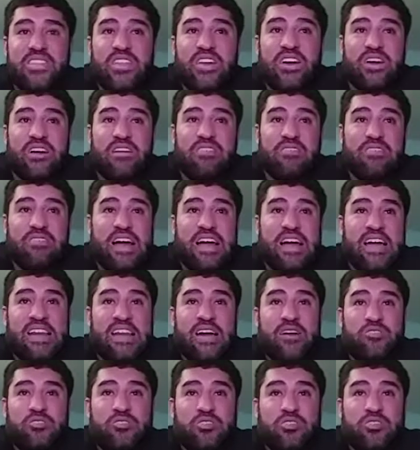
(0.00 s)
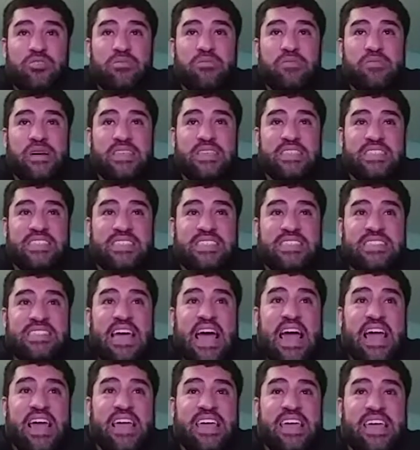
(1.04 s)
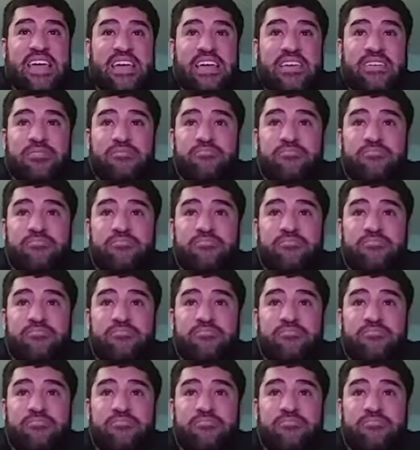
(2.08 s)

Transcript: All right, now we're talking about the stacking.